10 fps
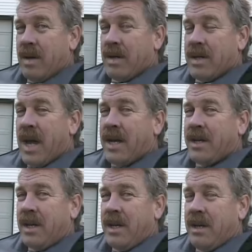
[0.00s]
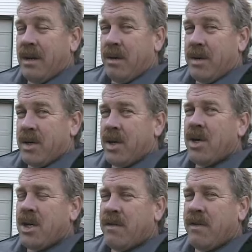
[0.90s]
Secondly, when you're
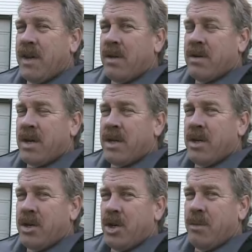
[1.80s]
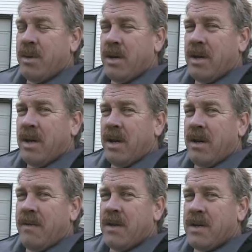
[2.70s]
searching for videos on YouTube,
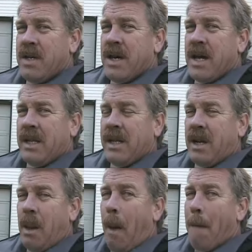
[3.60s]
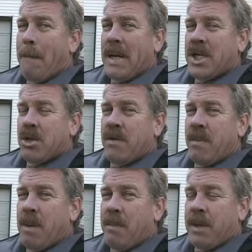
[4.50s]
if you see that little picture of
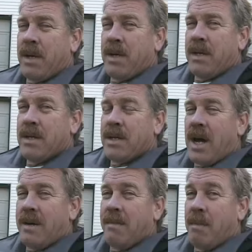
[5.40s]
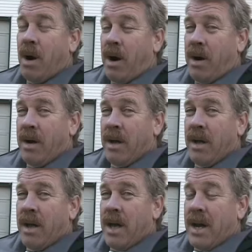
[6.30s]
a pumpkin in the sidebar
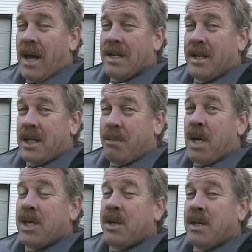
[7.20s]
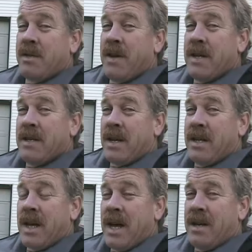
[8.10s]
and it has an expression on its face
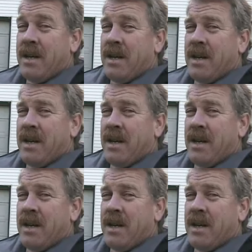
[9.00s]
like that,